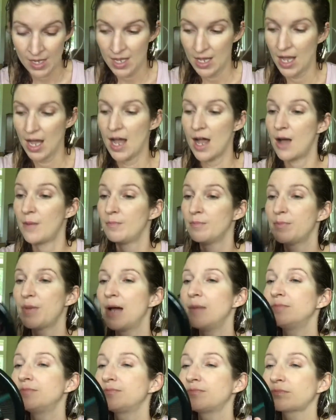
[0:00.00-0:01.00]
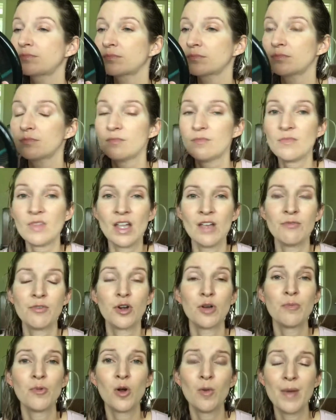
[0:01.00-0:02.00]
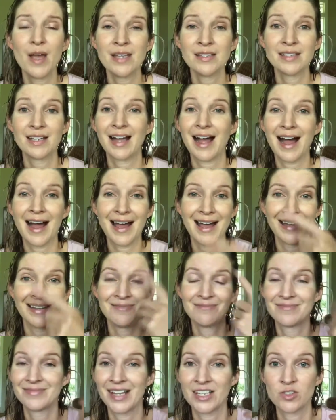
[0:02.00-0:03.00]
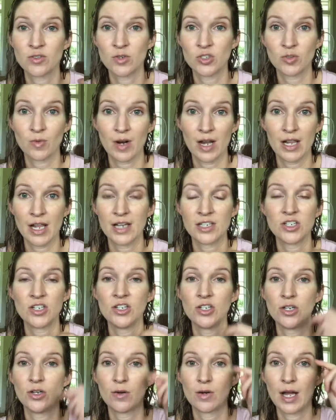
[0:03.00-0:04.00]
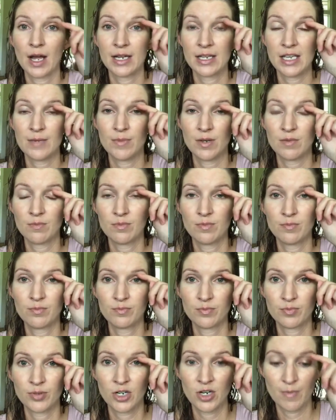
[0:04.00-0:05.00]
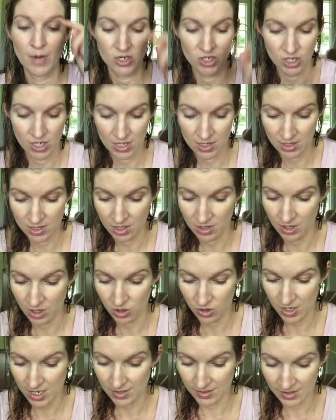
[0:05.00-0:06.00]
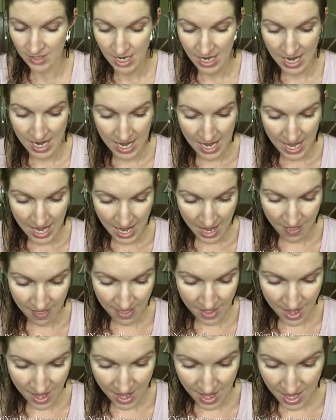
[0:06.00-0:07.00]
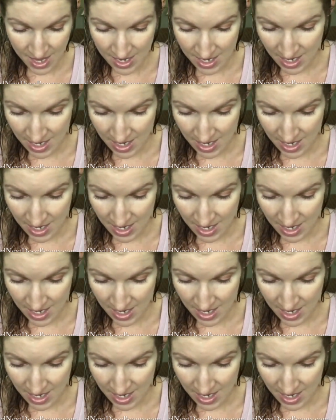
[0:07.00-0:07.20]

But for a real basic eye, that's just what I like to do. I keep it pretty much into the crease. And then